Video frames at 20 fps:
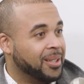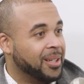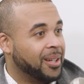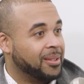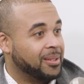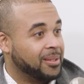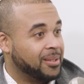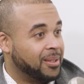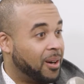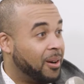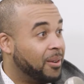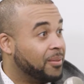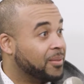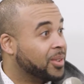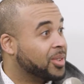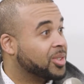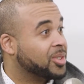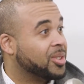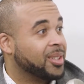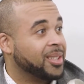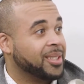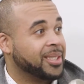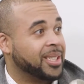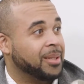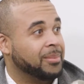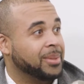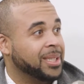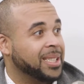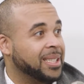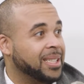Got offers started
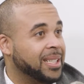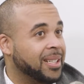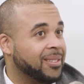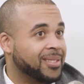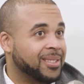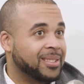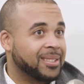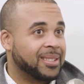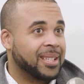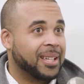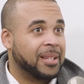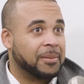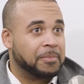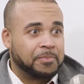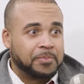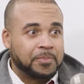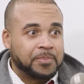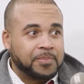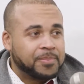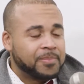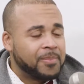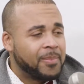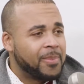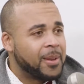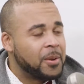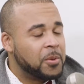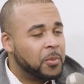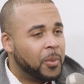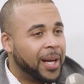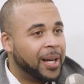coming in. I was just like,
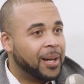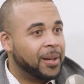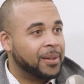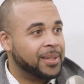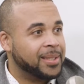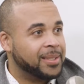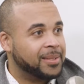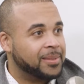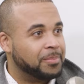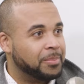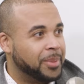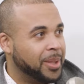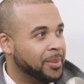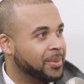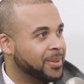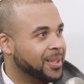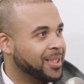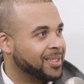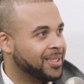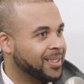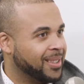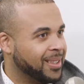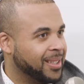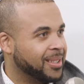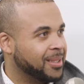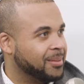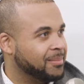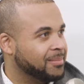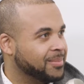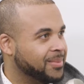wow, these people actually
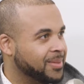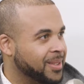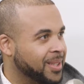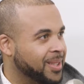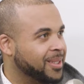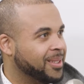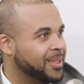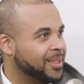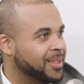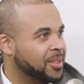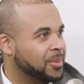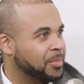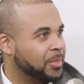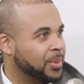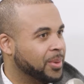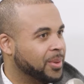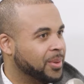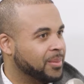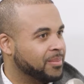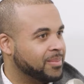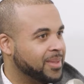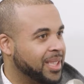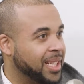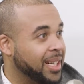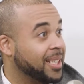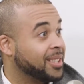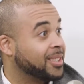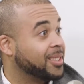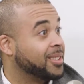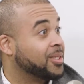think I'm good at this sport. Then I
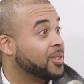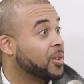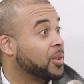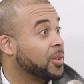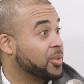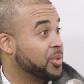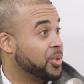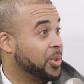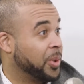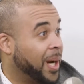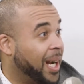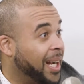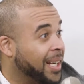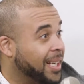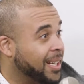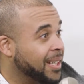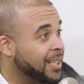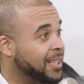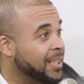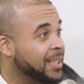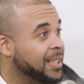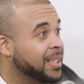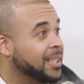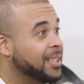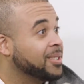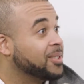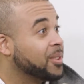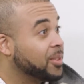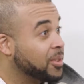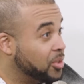actually started
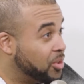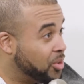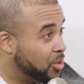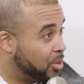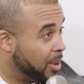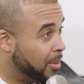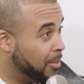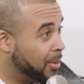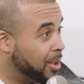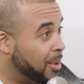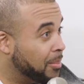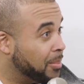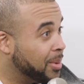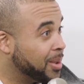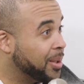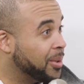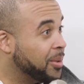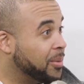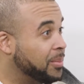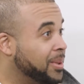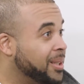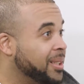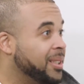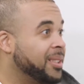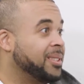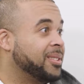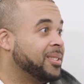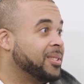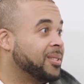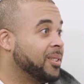trimming up a little
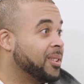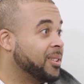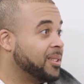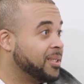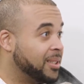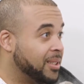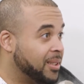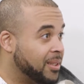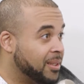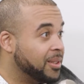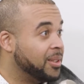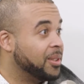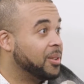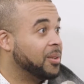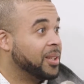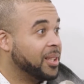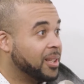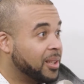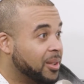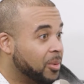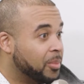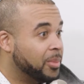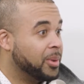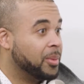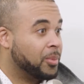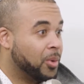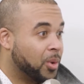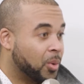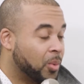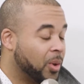bit, started to, get a little bit
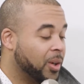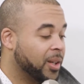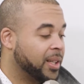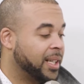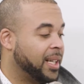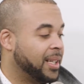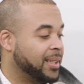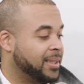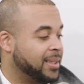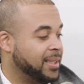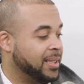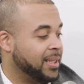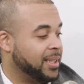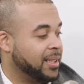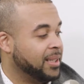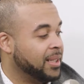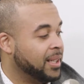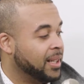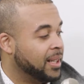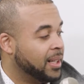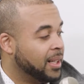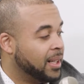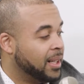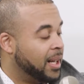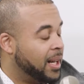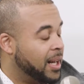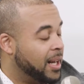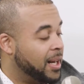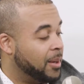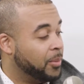more workouts in.
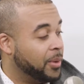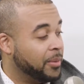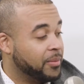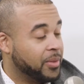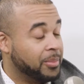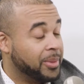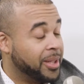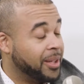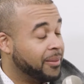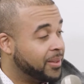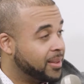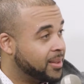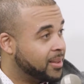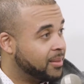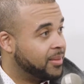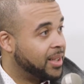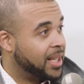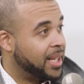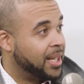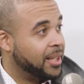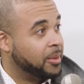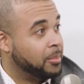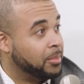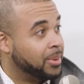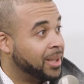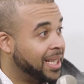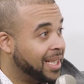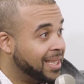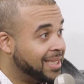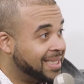Went from defensive line to
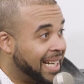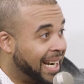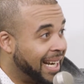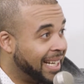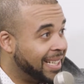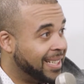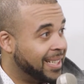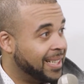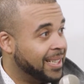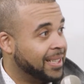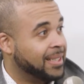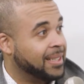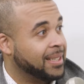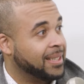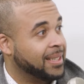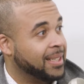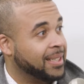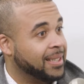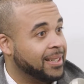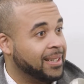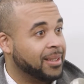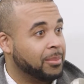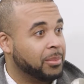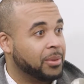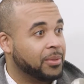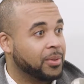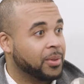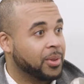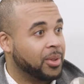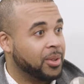playing tight end. And then
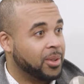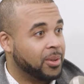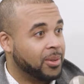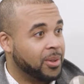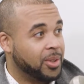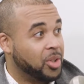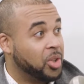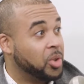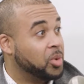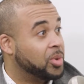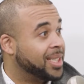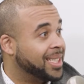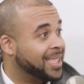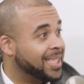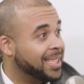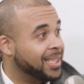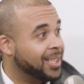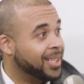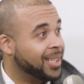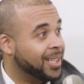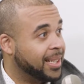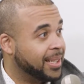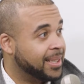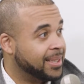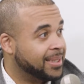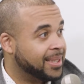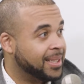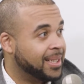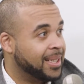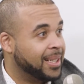before you know it, Houston
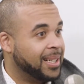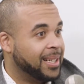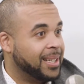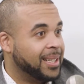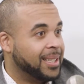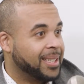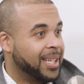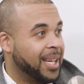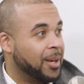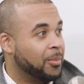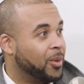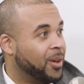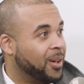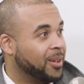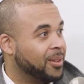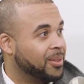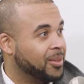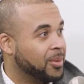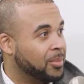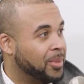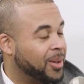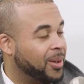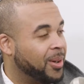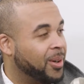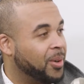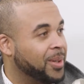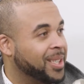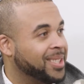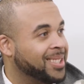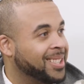Nutt came walking through my
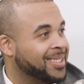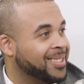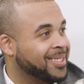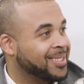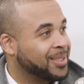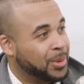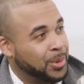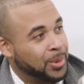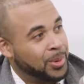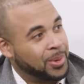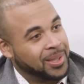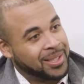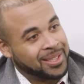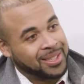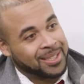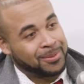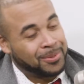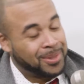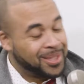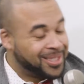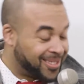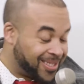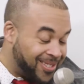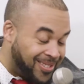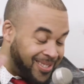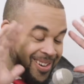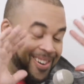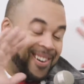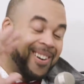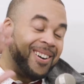hallways at school. I was like, what's
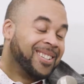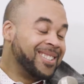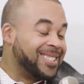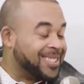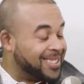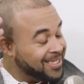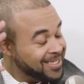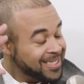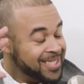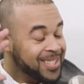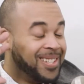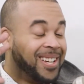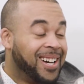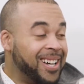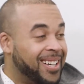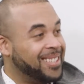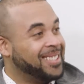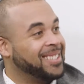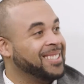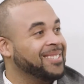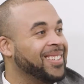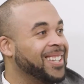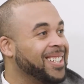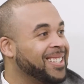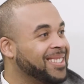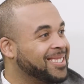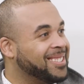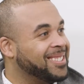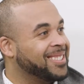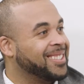going on? This is nuts,
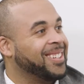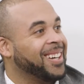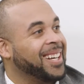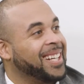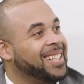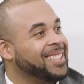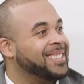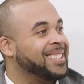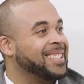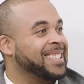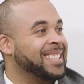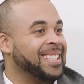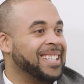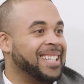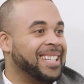man. This is crazy.